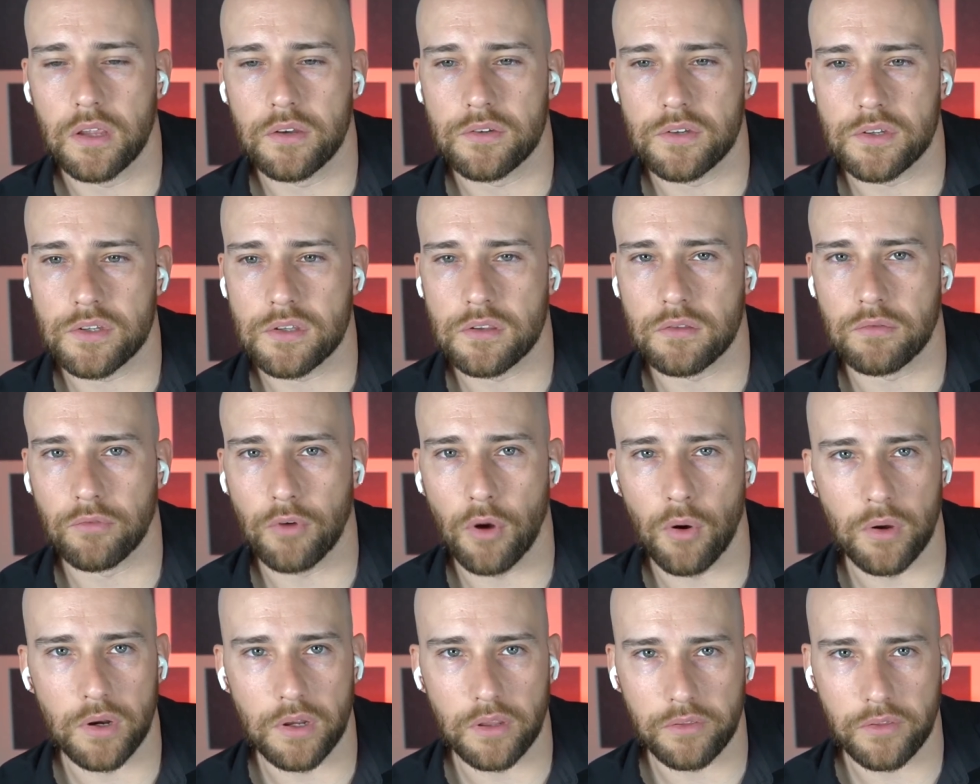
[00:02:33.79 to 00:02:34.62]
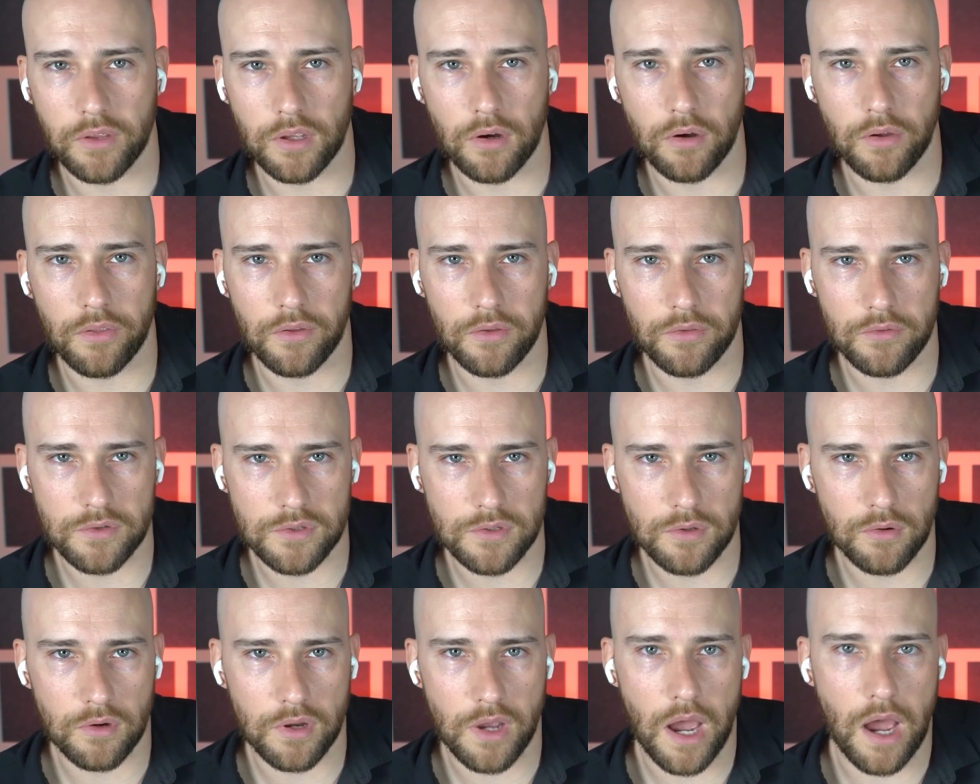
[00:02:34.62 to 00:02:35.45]
can't just throw anything on there. There's
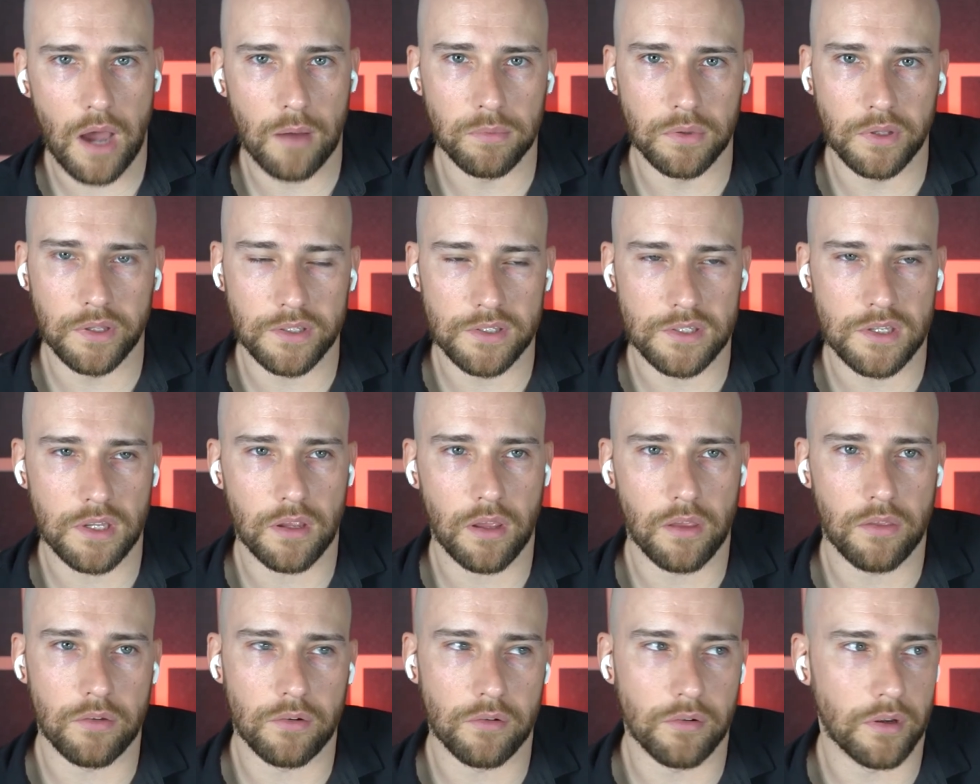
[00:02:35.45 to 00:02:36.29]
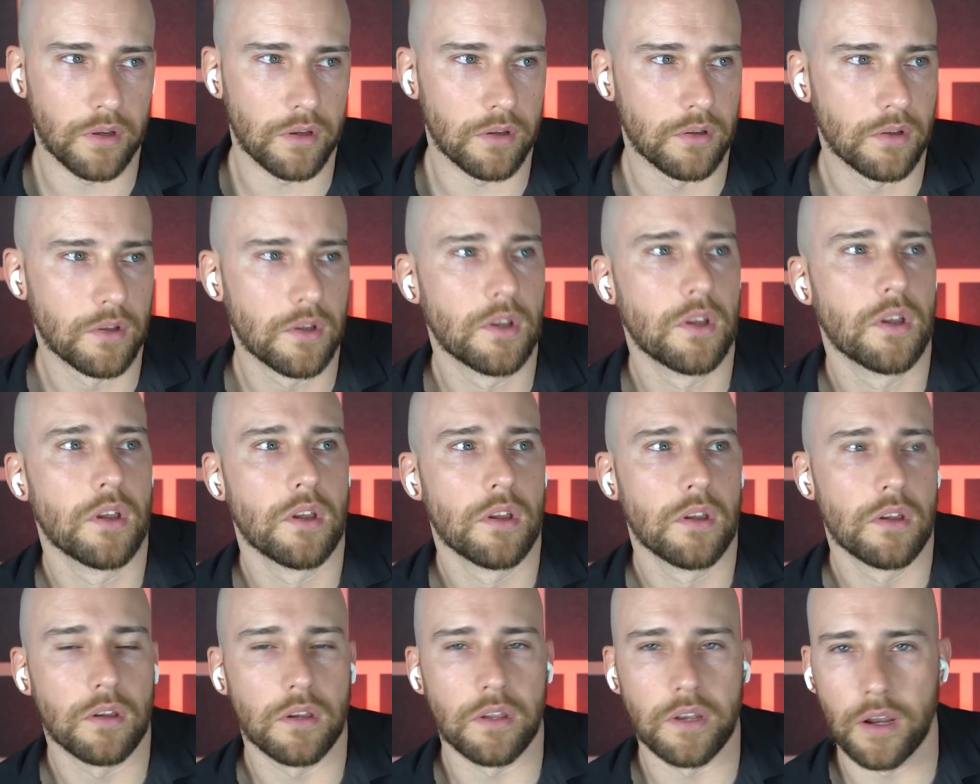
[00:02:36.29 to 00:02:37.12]
no cobbling together
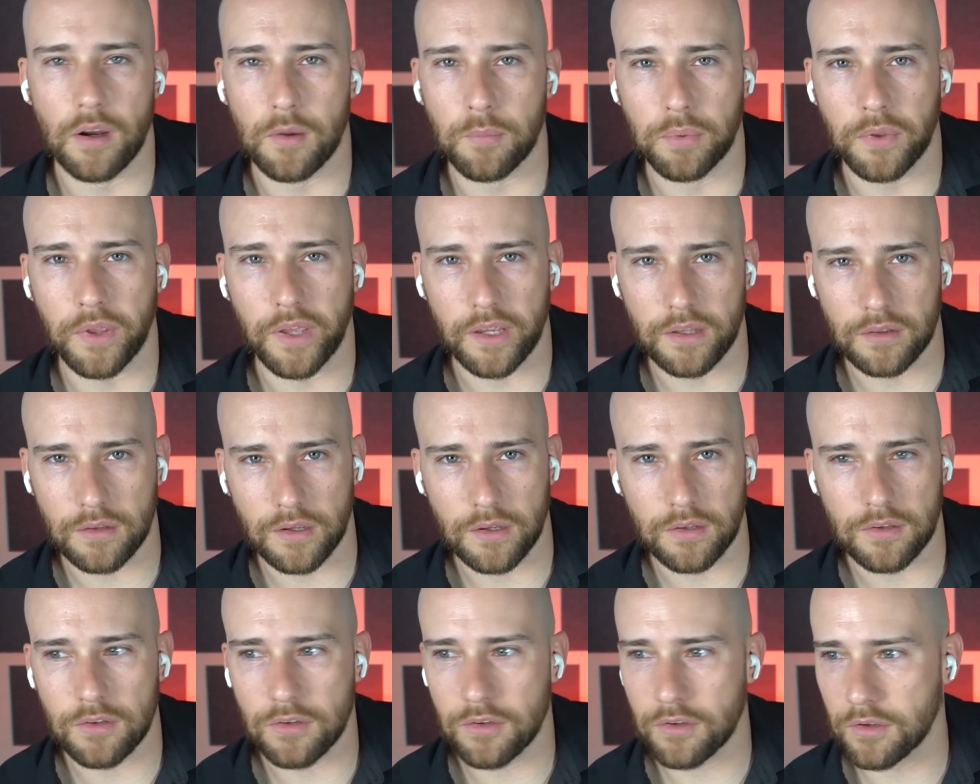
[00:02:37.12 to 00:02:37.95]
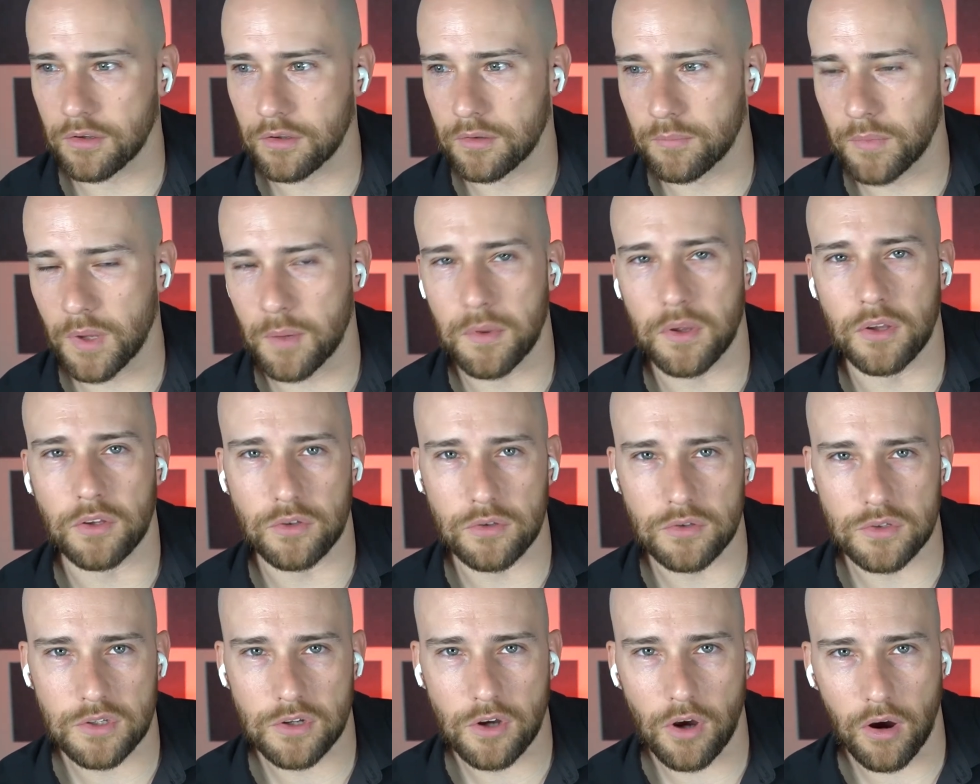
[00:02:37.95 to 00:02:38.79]
an airplane like you could maybe a
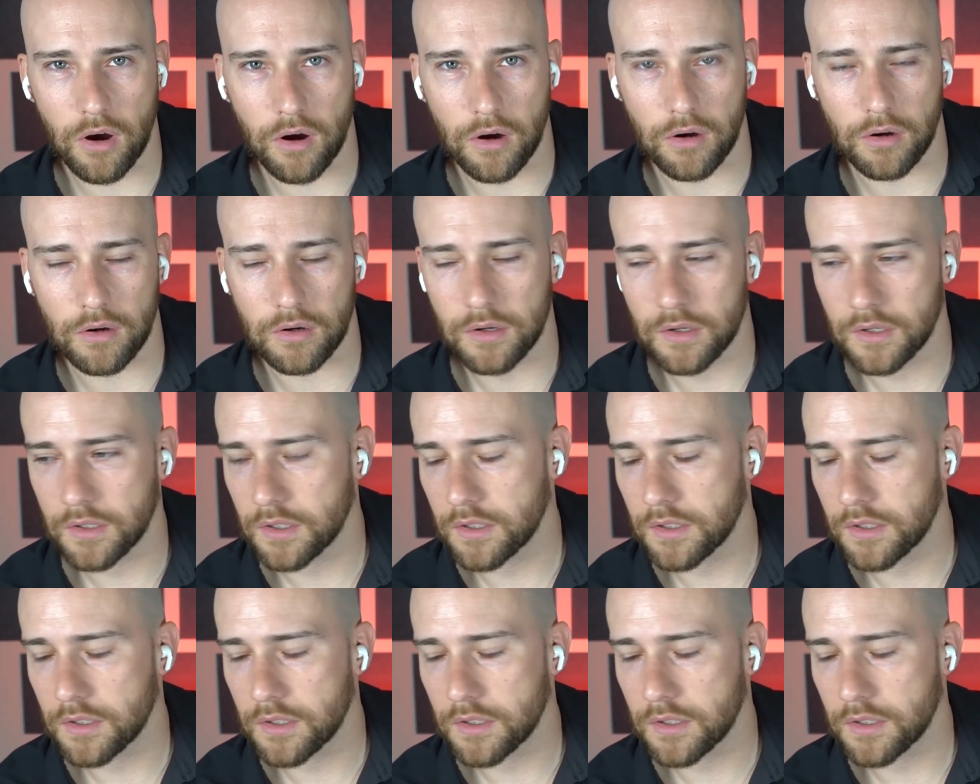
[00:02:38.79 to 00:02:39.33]
used car.